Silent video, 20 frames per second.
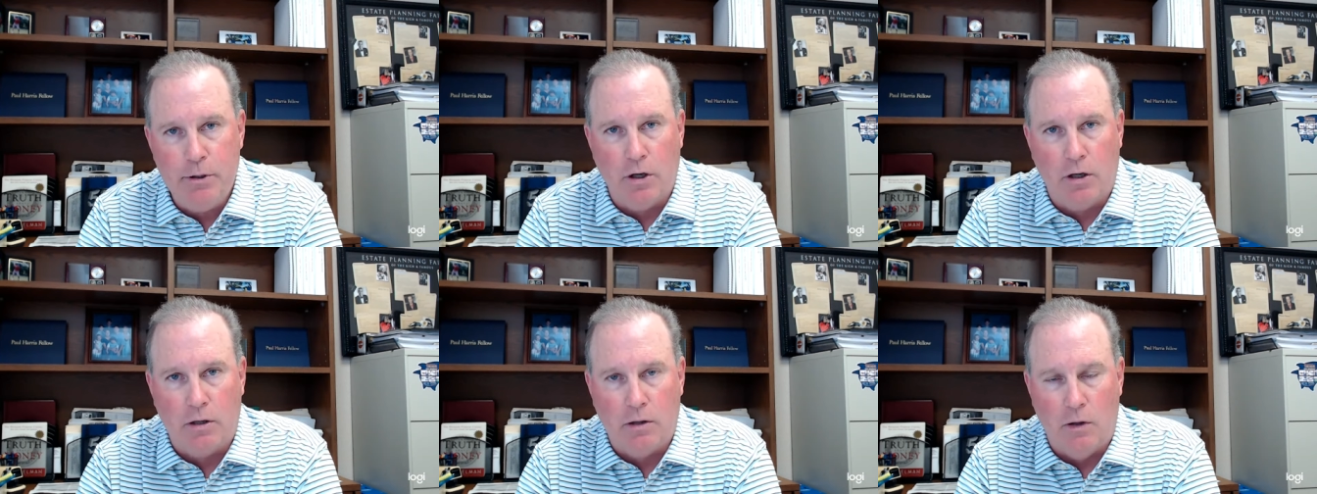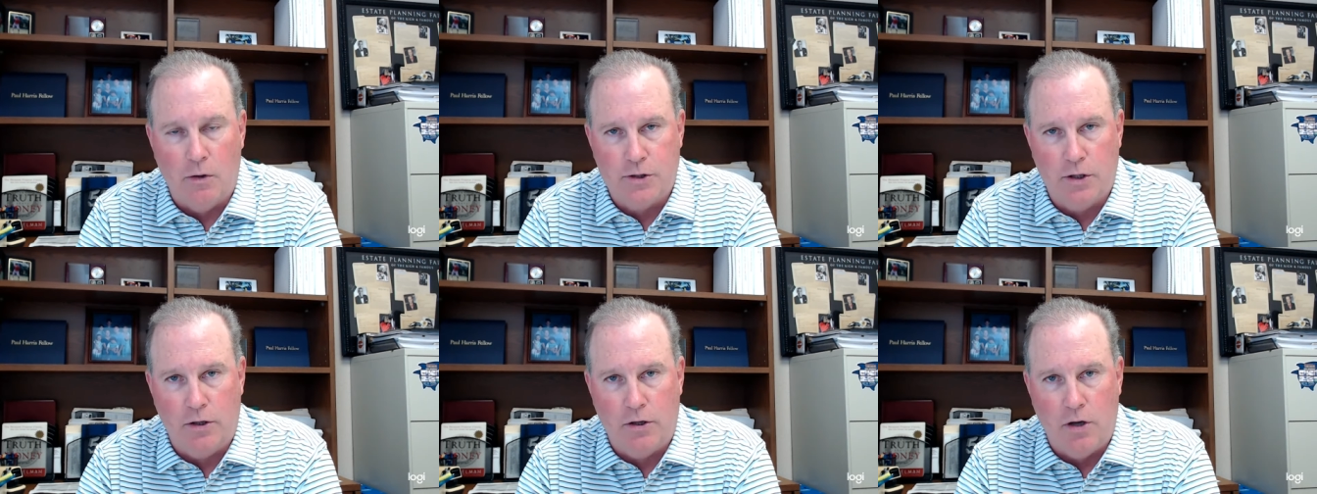
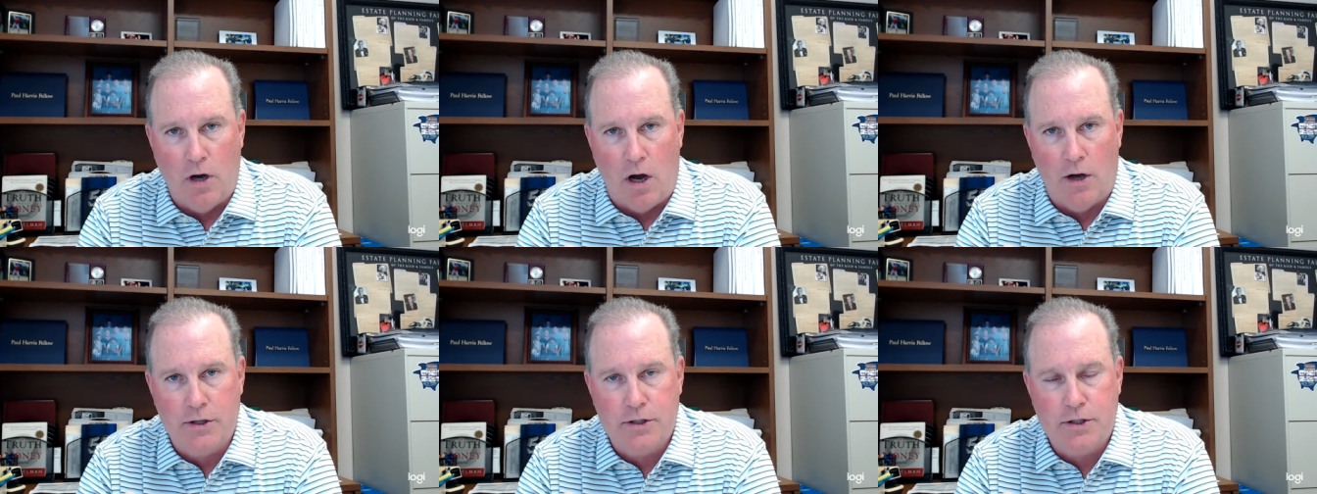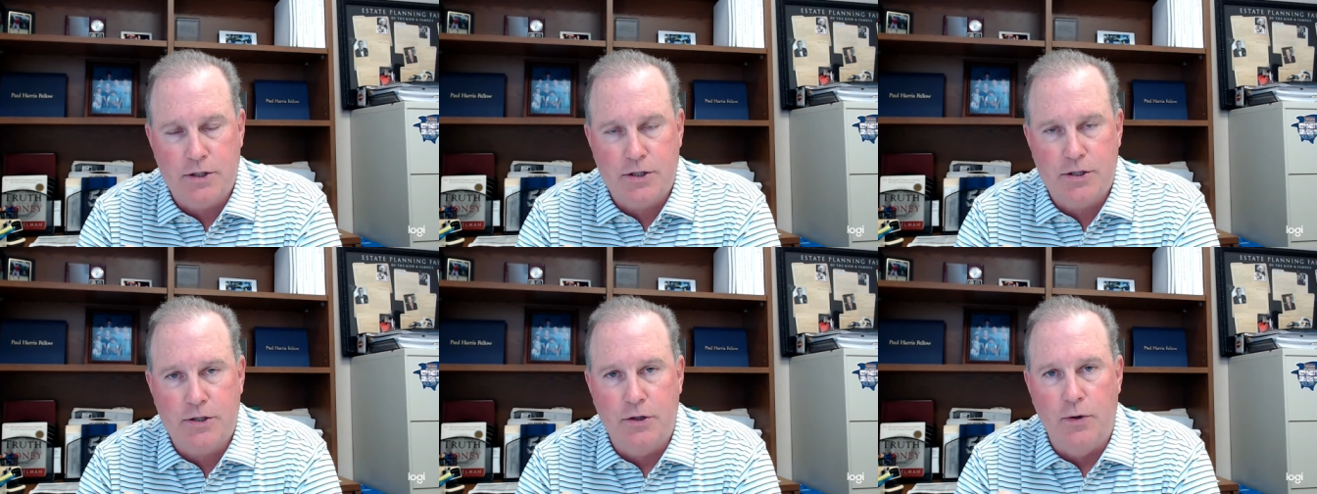closing
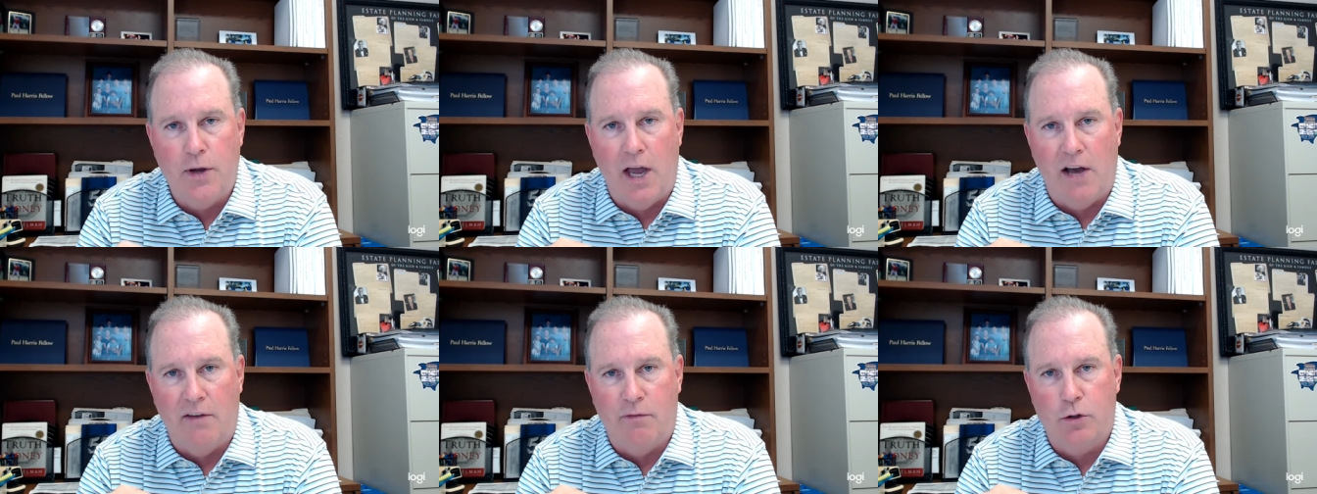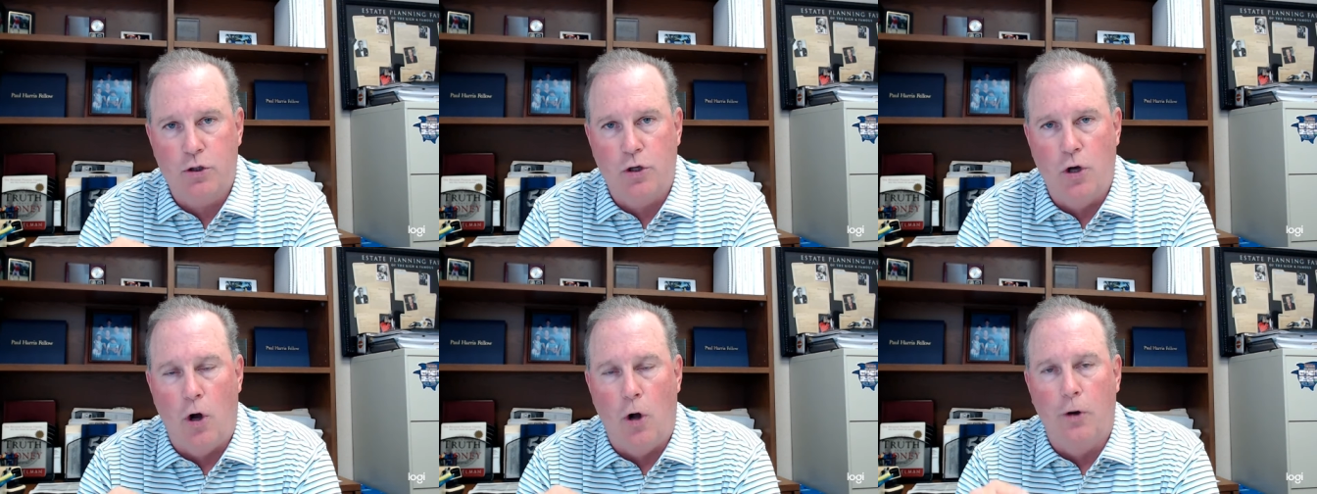costs, you have what's
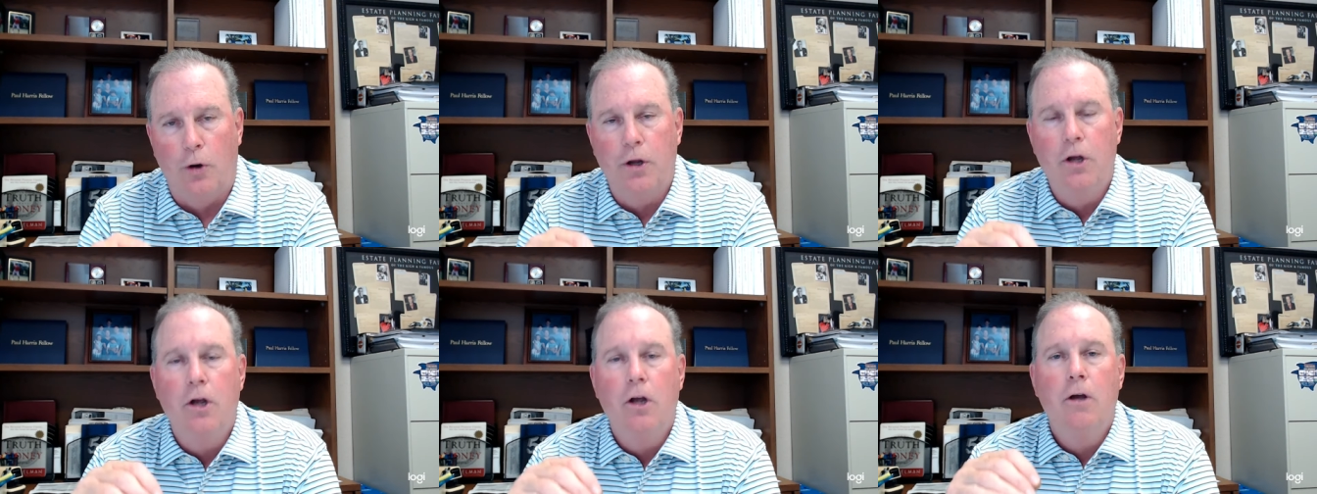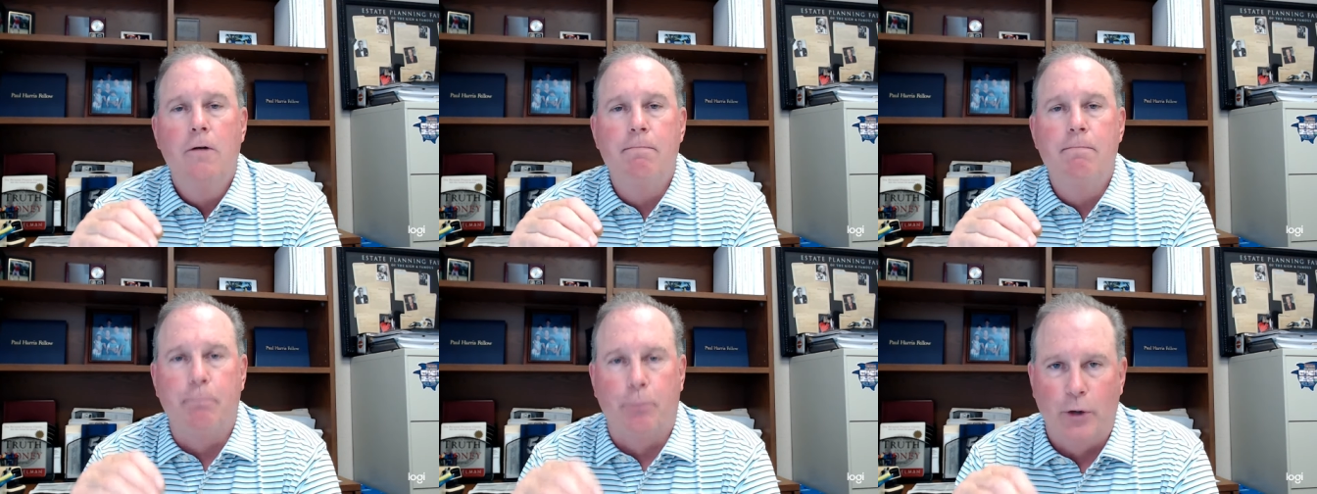called
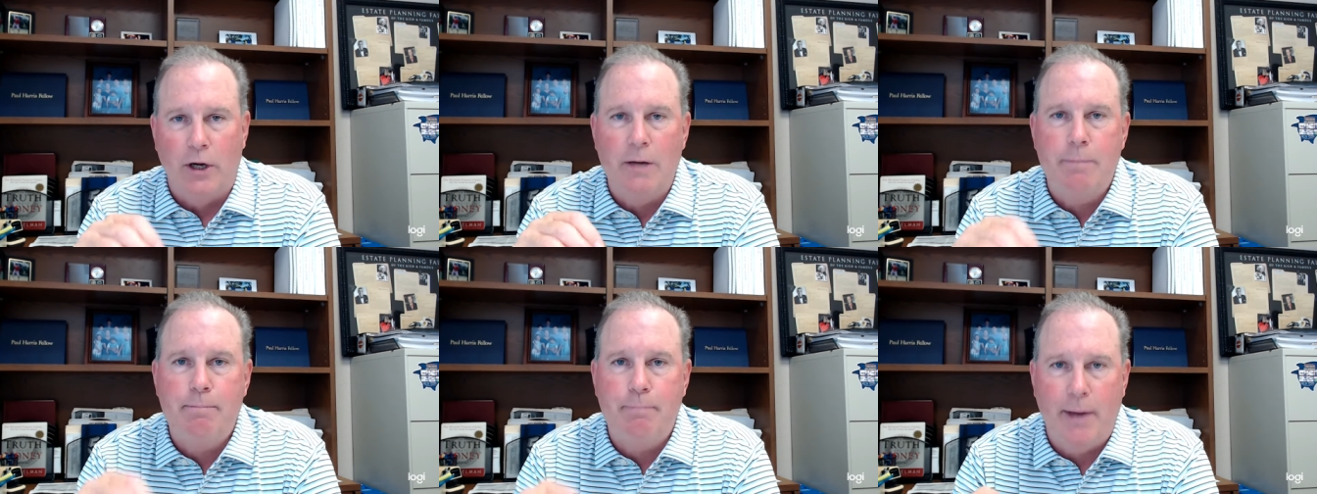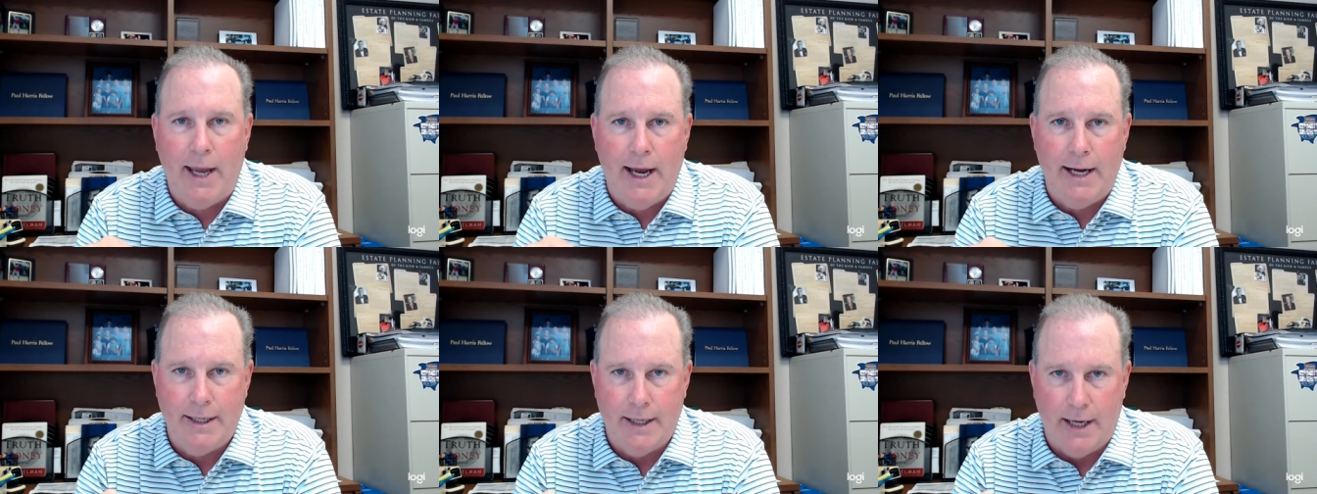
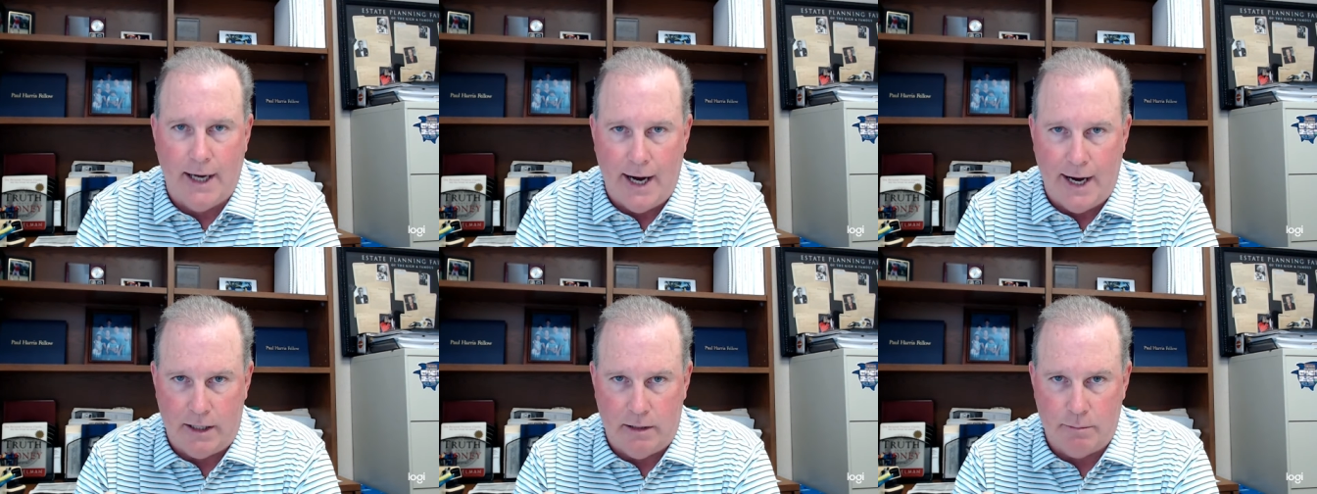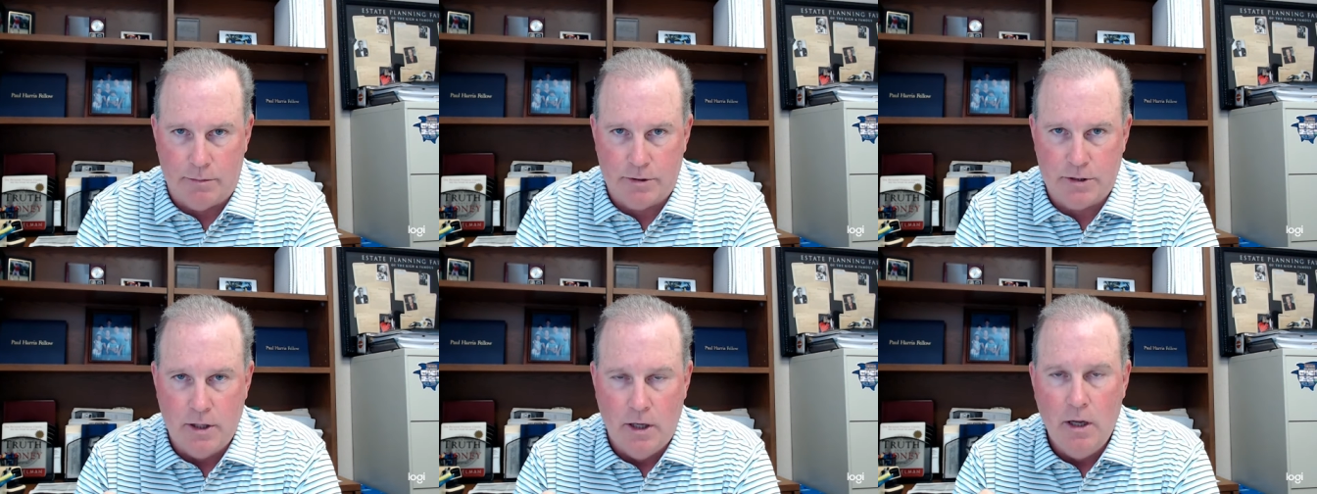prepaid
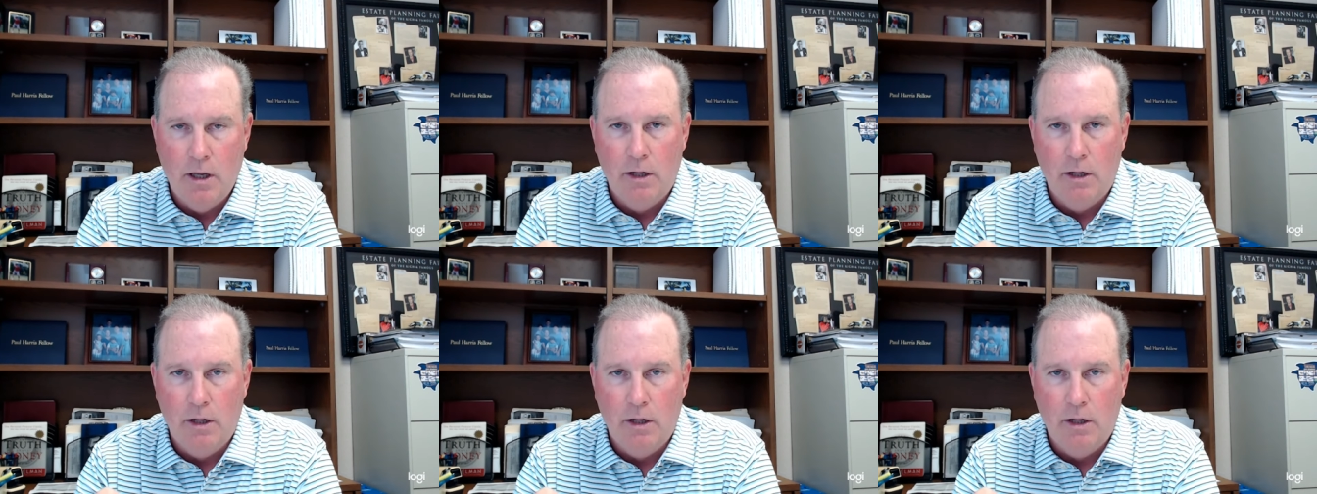items.